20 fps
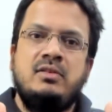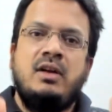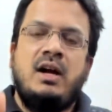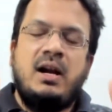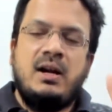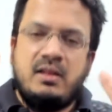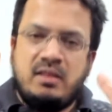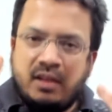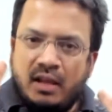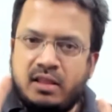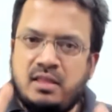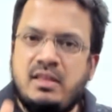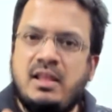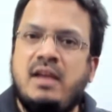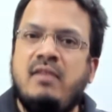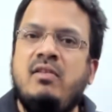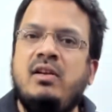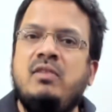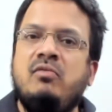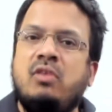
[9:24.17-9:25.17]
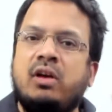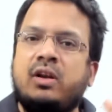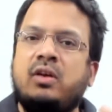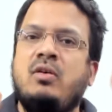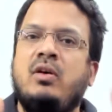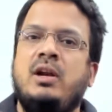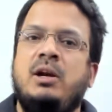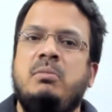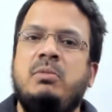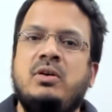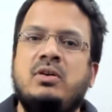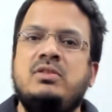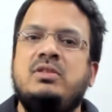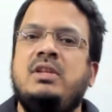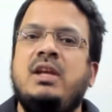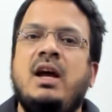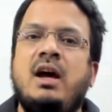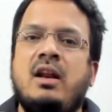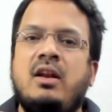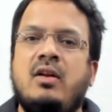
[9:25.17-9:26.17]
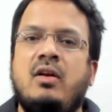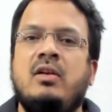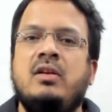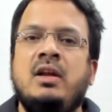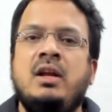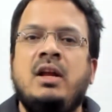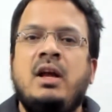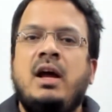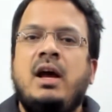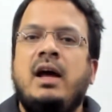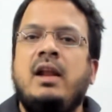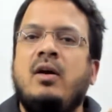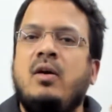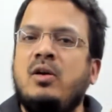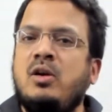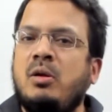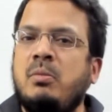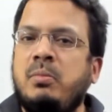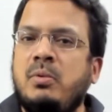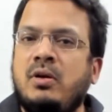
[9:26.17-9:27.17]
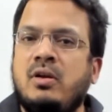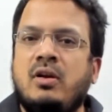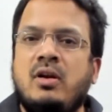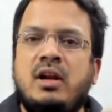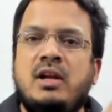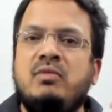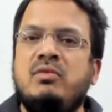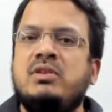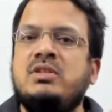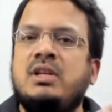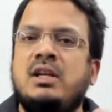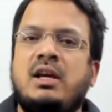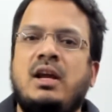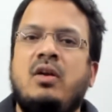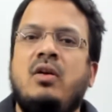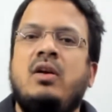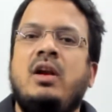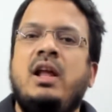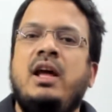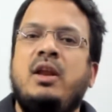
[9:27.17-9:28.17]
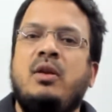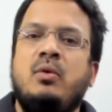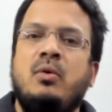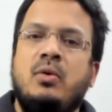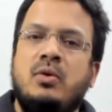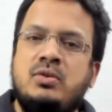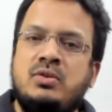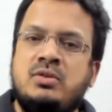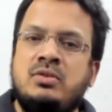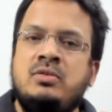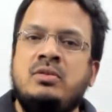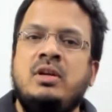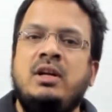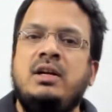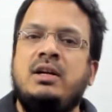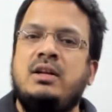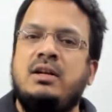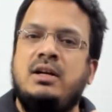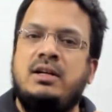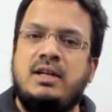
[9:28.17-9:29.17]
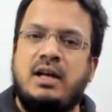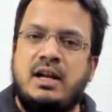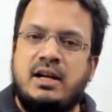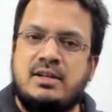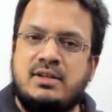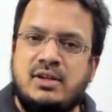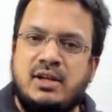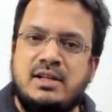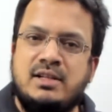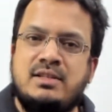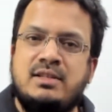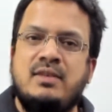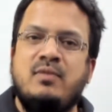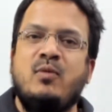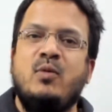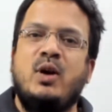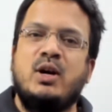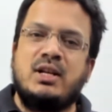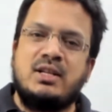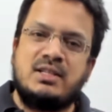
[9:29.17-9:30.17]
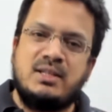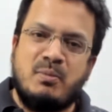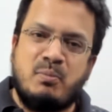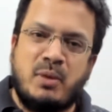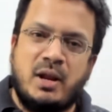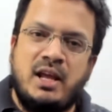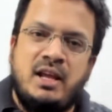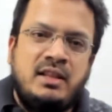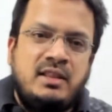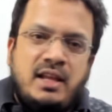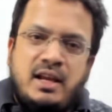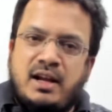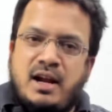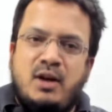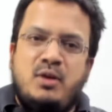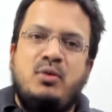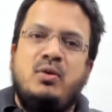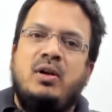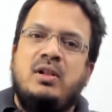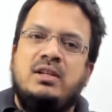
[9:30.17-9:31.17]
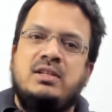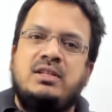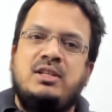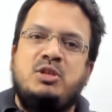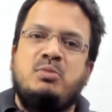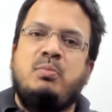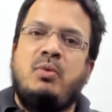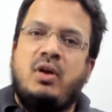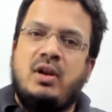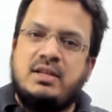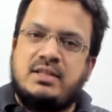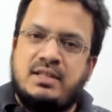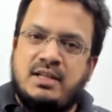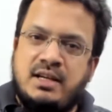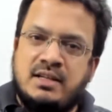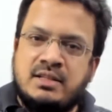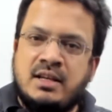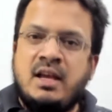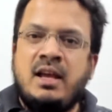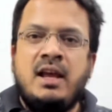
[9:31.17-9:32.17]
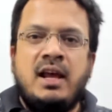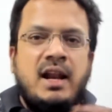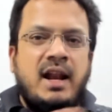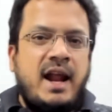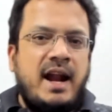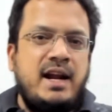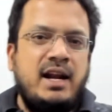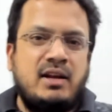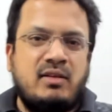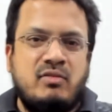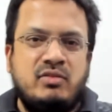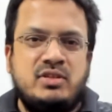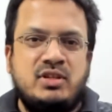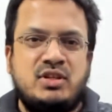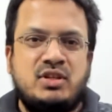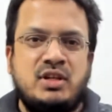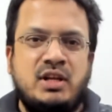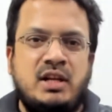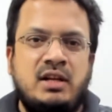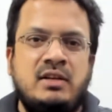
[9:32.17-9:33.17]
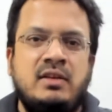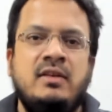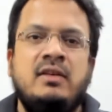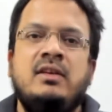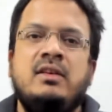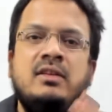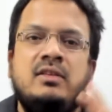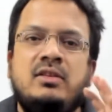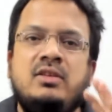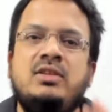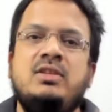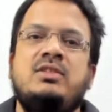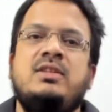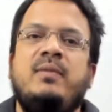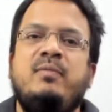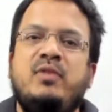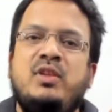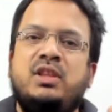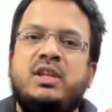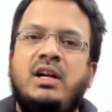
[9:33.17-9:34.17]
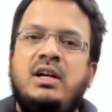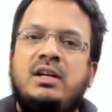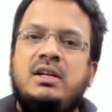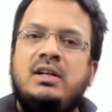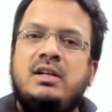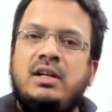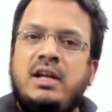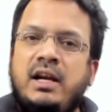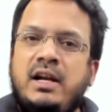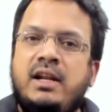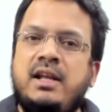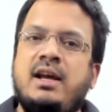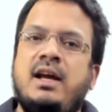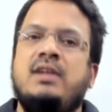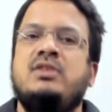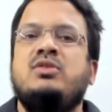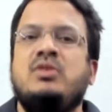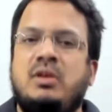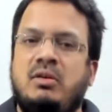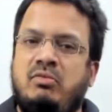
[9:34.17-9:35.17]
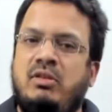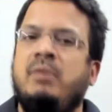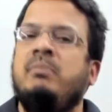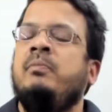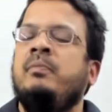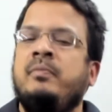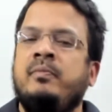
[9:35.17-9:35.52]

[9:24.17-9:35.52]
and then they will work on it, because they are not, an entrepreneur or investor cannot lay roads, internet connections, water supply. They can't do all these things. Policies, land acquisition. This is something that India has to give them.